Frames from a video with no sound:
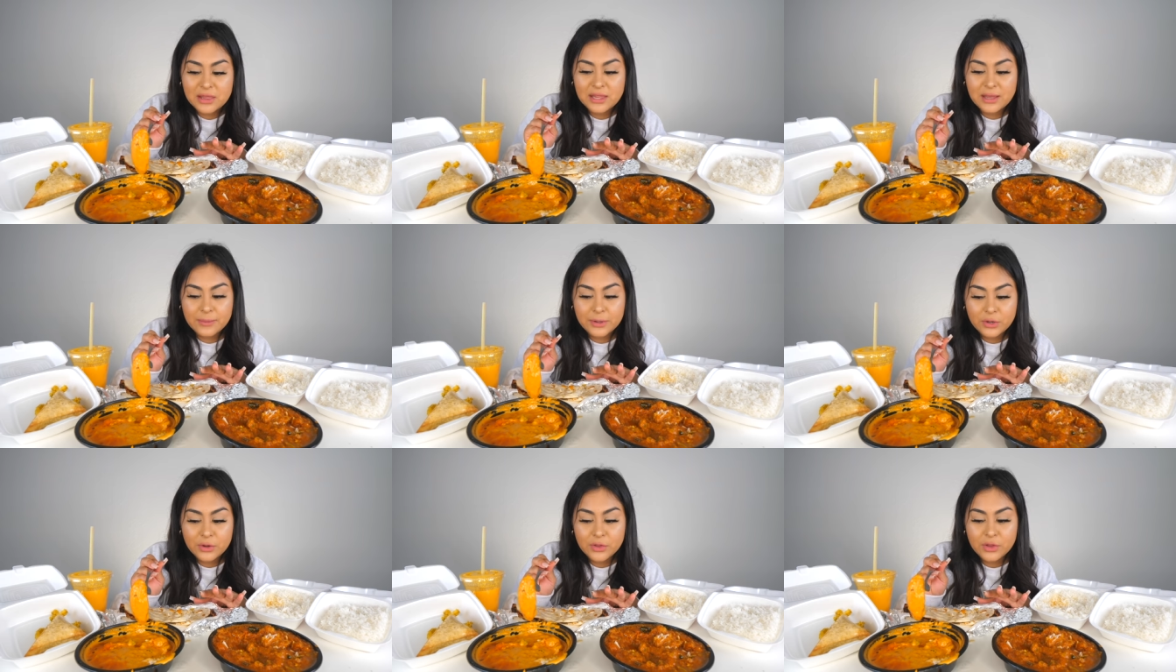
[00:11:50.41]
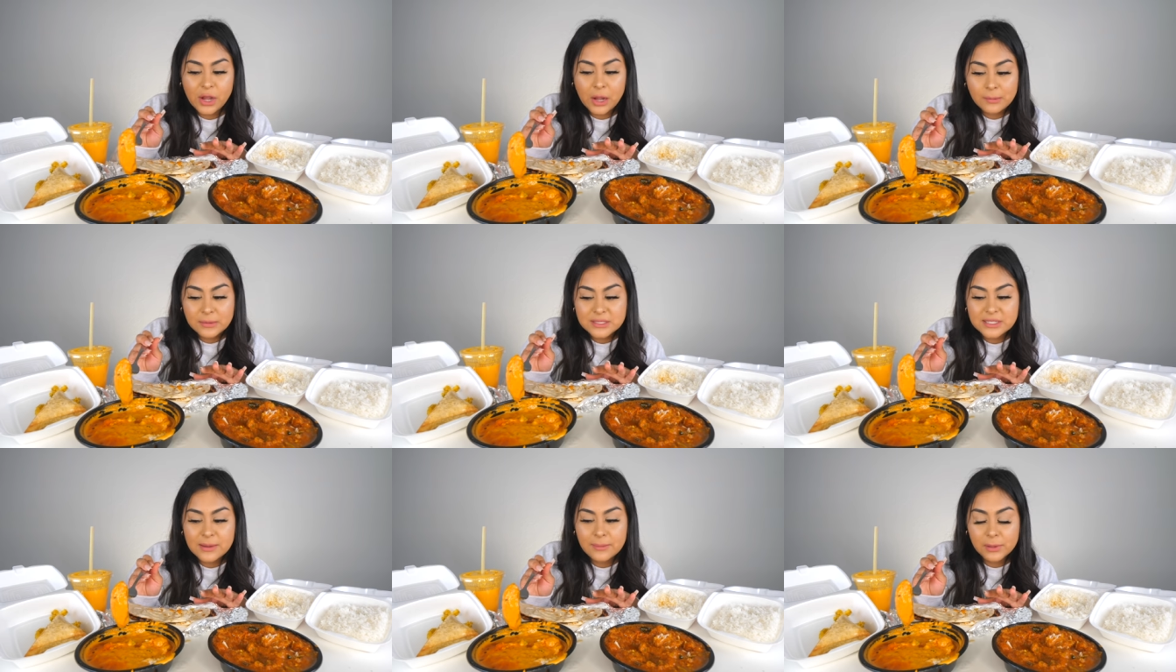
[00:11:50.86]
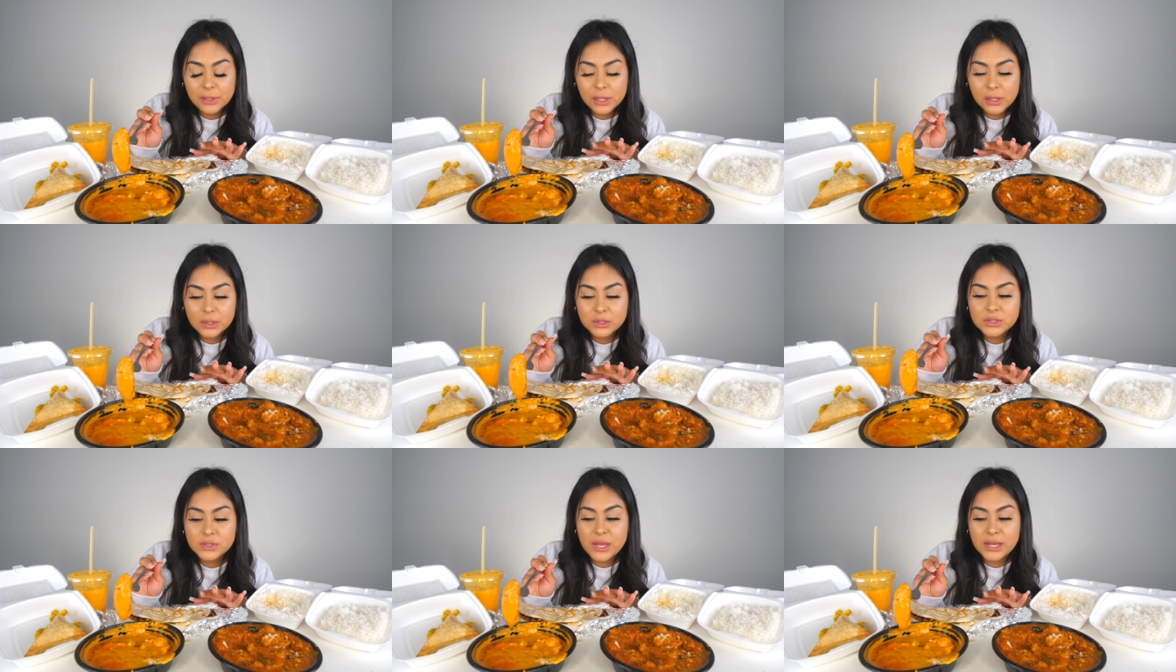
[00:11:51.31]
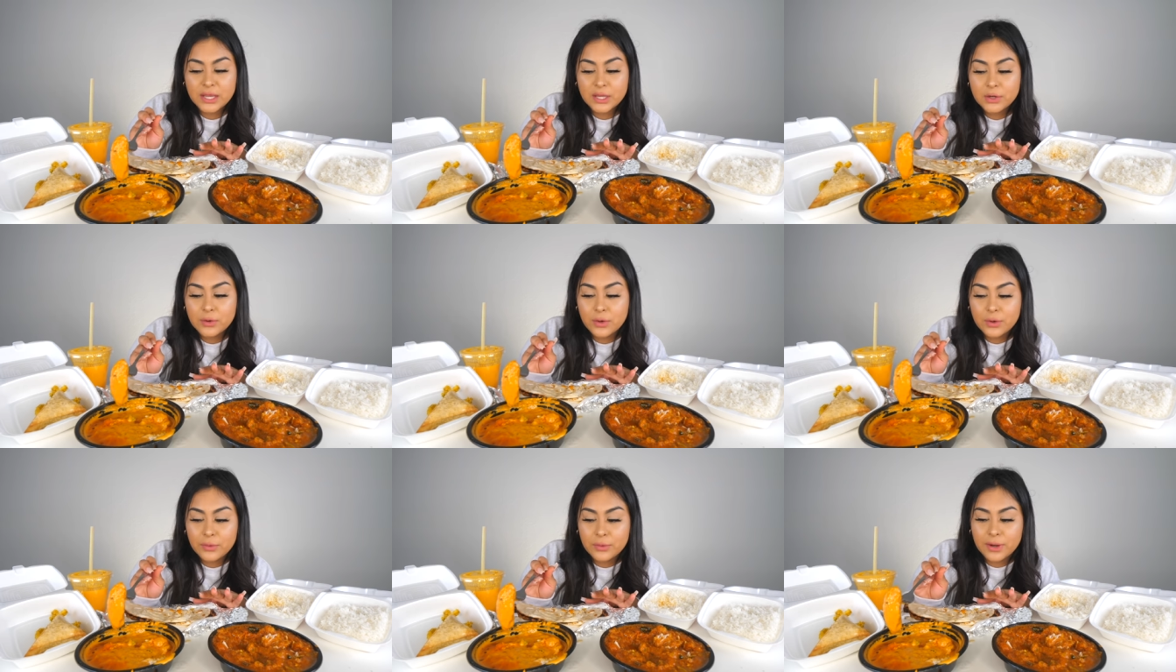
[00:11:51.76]
let me know in the comments down below so I
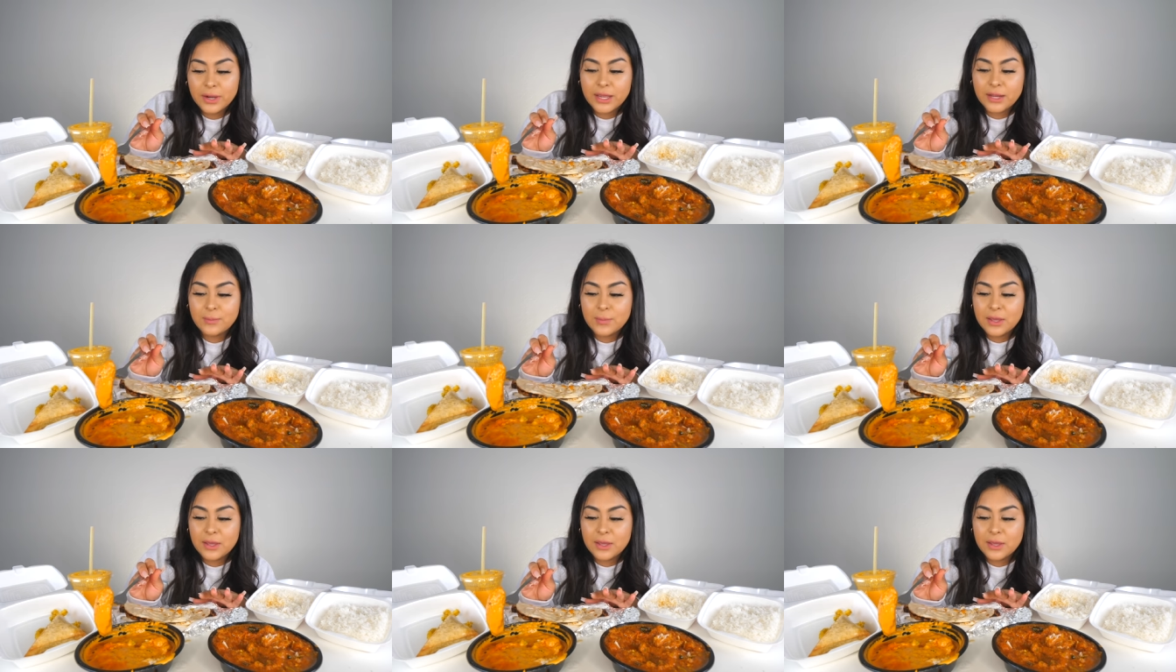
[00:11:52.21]
can order it,